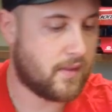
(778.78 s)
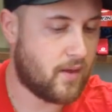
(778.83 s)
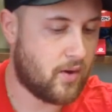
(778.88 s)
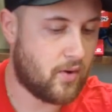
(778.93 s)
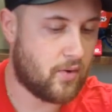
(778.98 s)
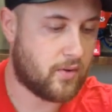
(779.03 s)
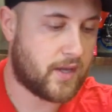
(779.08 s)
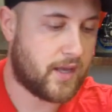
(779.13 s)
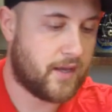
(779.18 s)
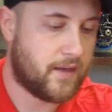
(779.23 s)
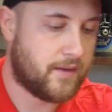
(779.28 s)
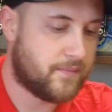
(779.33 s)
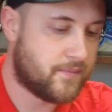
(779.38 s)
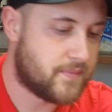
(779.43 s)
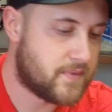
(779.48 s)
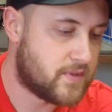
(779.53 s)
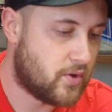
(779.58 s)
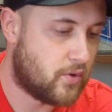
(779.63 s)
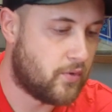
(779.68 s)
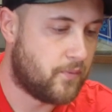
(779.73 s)
Okay,
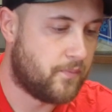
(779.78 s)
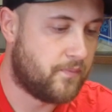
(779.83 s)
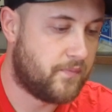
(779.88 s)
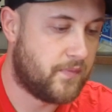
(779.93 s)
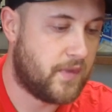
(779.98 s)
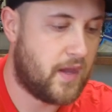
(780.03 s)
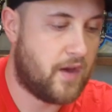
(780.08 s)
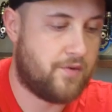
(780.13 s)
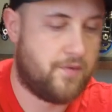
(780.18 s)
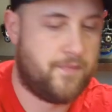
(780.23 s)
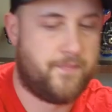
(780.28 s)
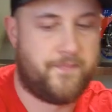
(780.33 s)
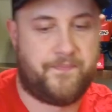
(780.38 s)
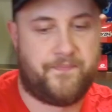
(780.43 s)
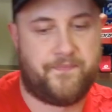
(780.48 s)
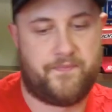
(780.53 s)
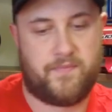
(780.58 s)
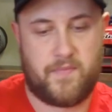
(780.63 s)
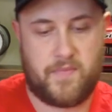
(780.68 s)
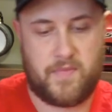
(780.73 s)
so now
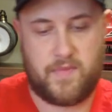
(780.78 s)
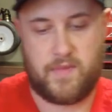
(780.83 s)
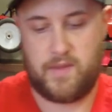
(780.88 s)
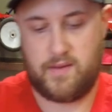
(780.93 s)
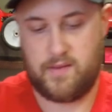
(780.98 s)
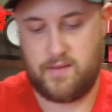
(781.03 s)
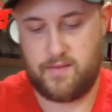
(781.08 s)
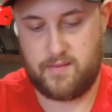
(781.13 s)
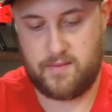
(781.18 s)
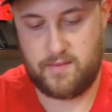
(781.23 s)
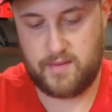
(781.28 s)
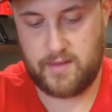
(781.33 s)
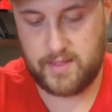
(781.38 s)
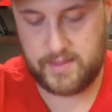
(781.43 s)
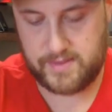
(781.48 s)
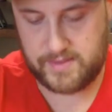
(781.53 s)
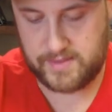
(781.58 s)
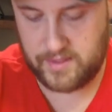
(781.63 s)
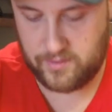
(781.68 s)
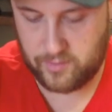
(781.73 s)

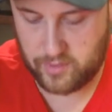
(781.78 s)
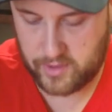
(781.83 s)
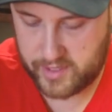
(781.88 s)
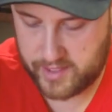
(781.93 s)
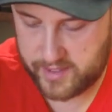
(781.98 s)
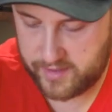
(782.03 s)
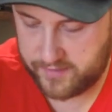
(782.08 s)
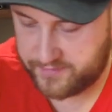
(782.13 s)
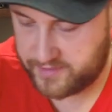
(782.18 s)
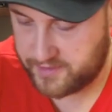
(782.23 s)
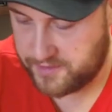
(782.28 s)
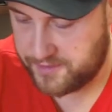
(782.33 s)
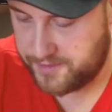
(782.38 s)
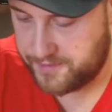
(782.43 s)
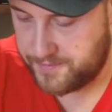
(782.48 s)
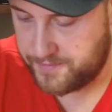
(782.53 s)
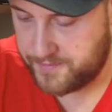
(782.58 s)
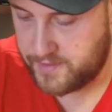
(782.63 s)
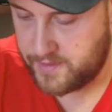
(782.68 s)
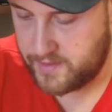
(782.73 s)
let's see what I have here.